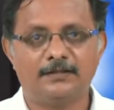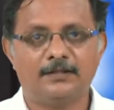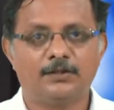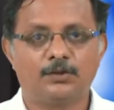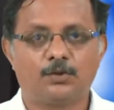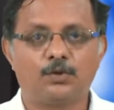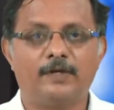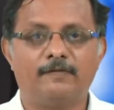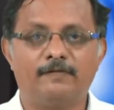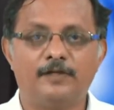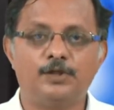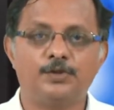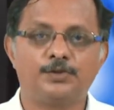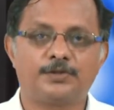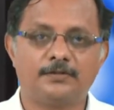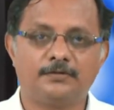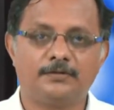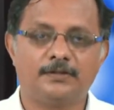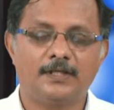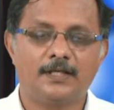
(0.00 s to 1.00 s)
through
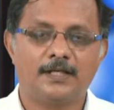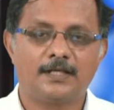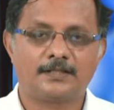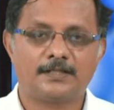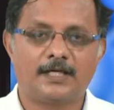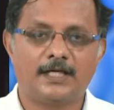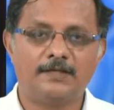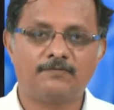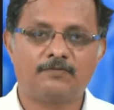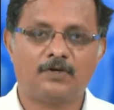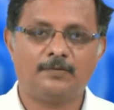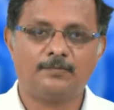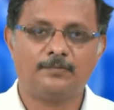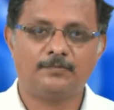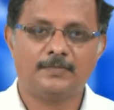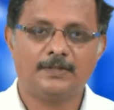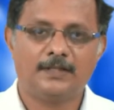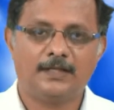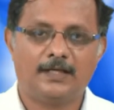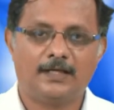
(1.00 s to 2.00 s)
evolution, starting
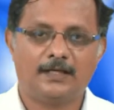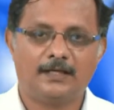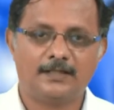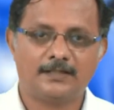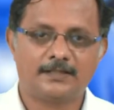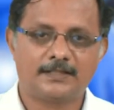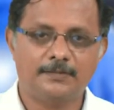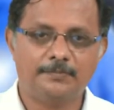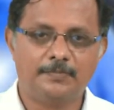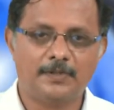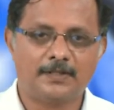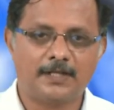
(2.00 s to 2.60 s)
from simple